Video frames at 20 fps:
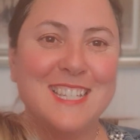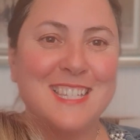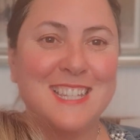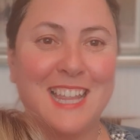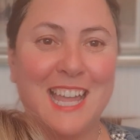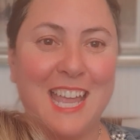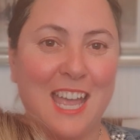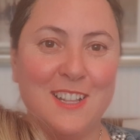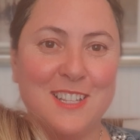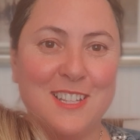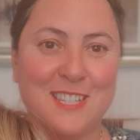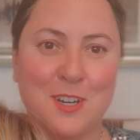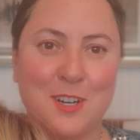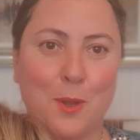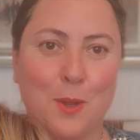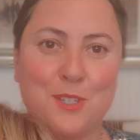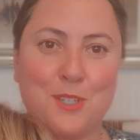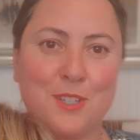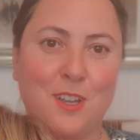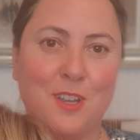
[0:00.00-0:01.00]

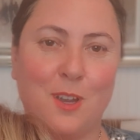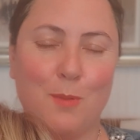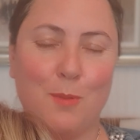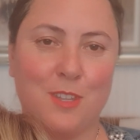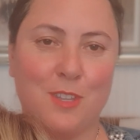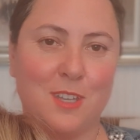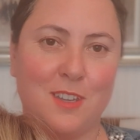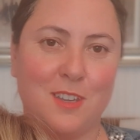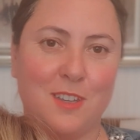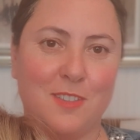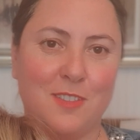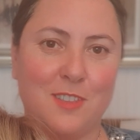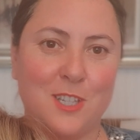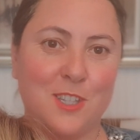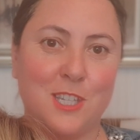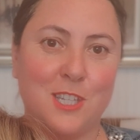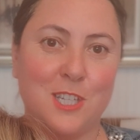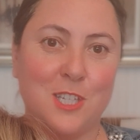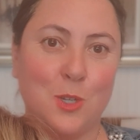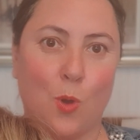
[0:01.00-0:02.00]
interruption there with
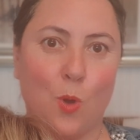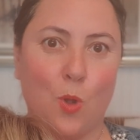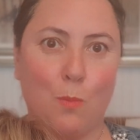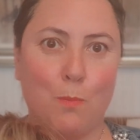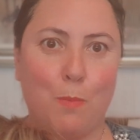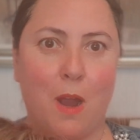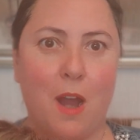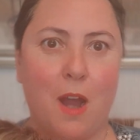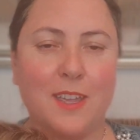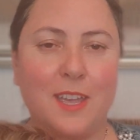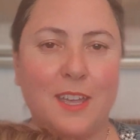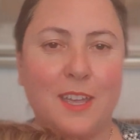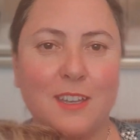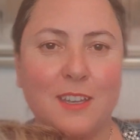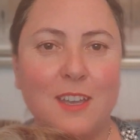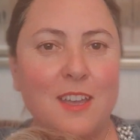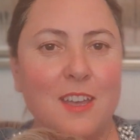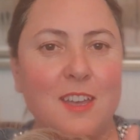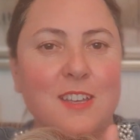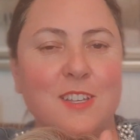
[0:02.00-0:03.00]
the dog barking.
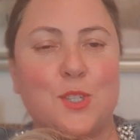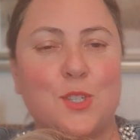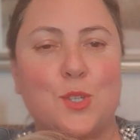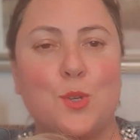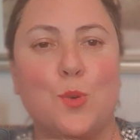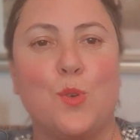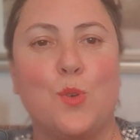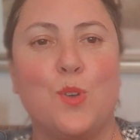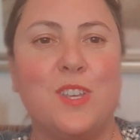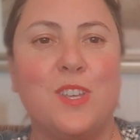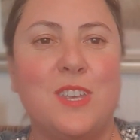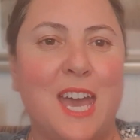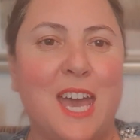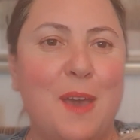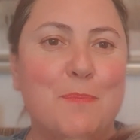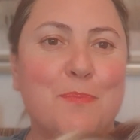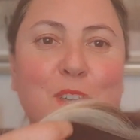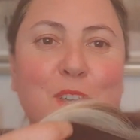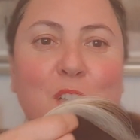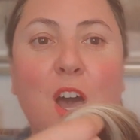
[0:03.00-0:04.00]
So yeah,
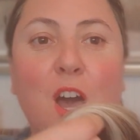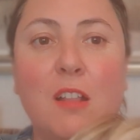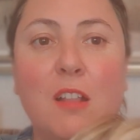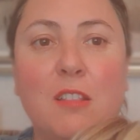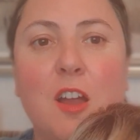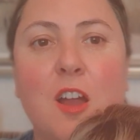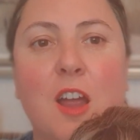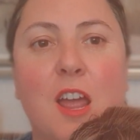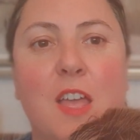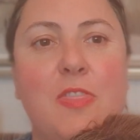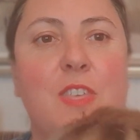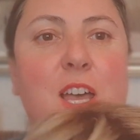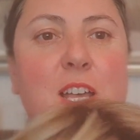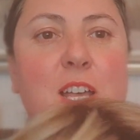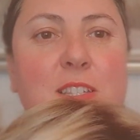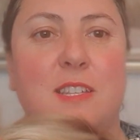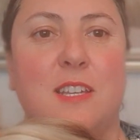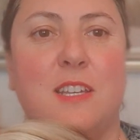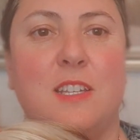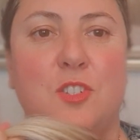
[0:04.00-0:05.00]
the colour in
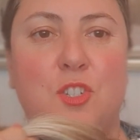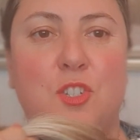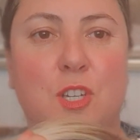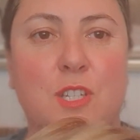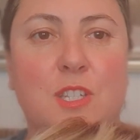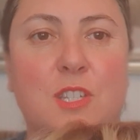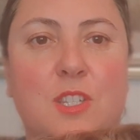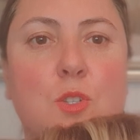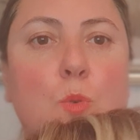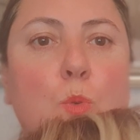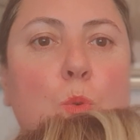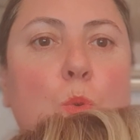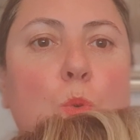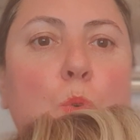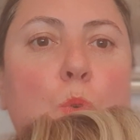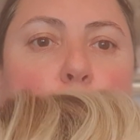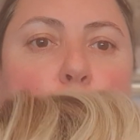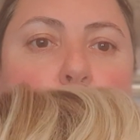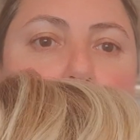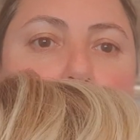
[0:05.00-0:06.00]
this is just
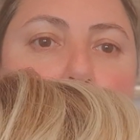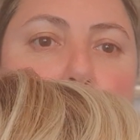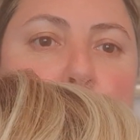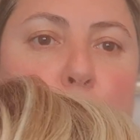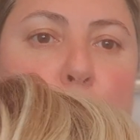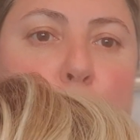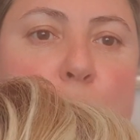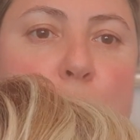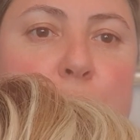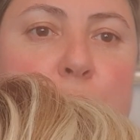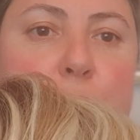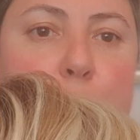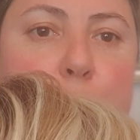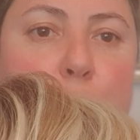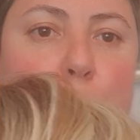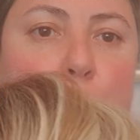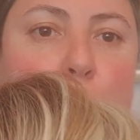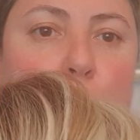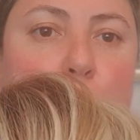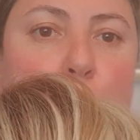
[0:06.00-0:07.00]
so
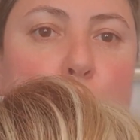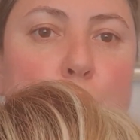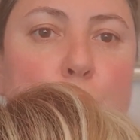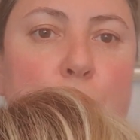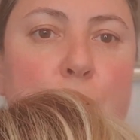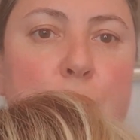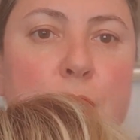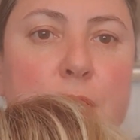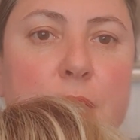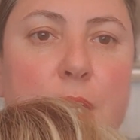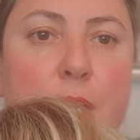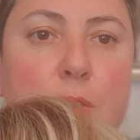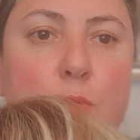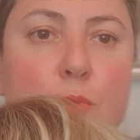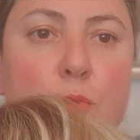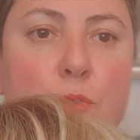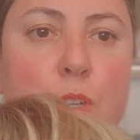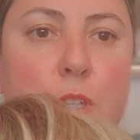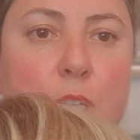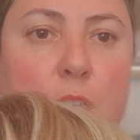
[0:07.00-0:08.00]
beautiful. Really,
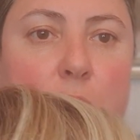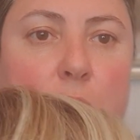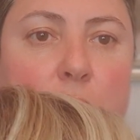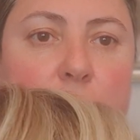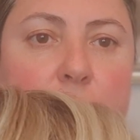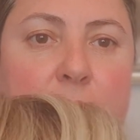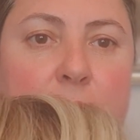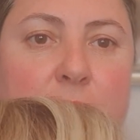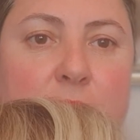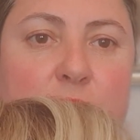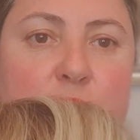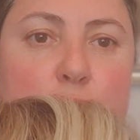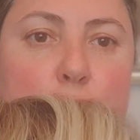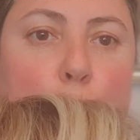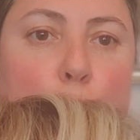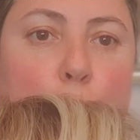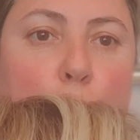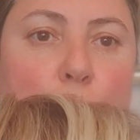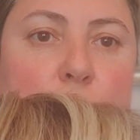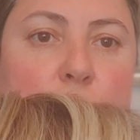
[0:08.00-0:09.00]
really nice
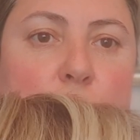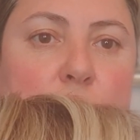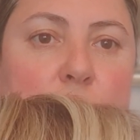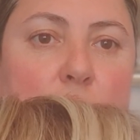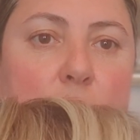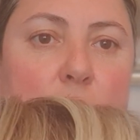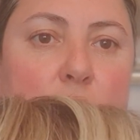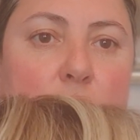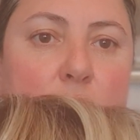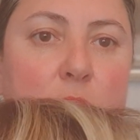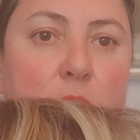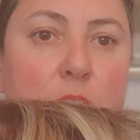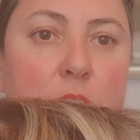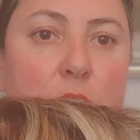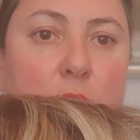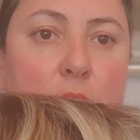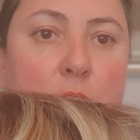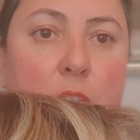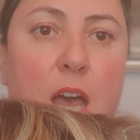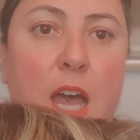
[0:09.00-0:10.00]
tones.
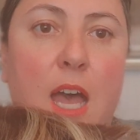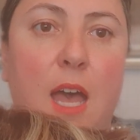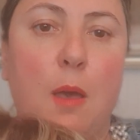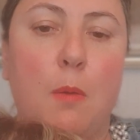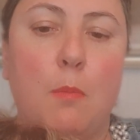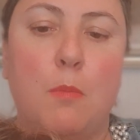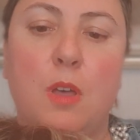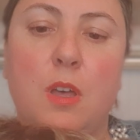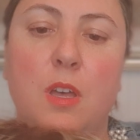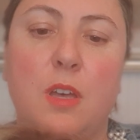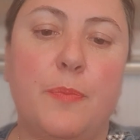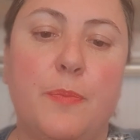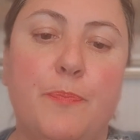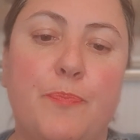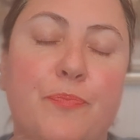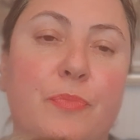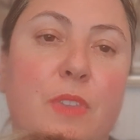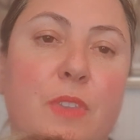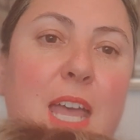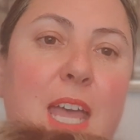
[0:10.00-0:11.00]

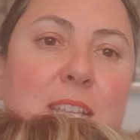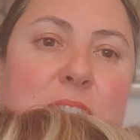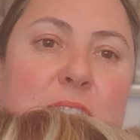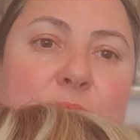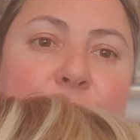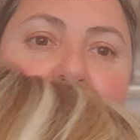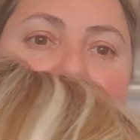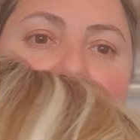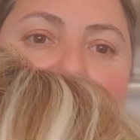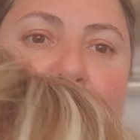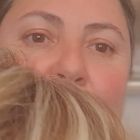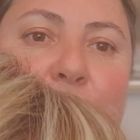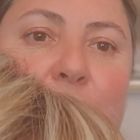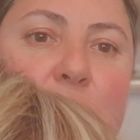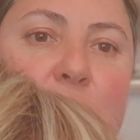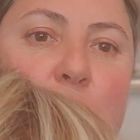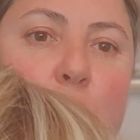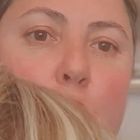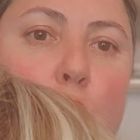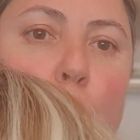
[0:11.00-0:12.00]
It's very,
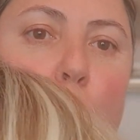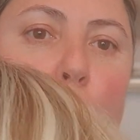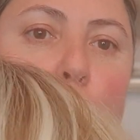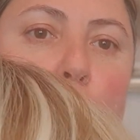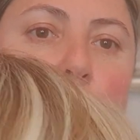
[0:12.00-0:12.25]
very cool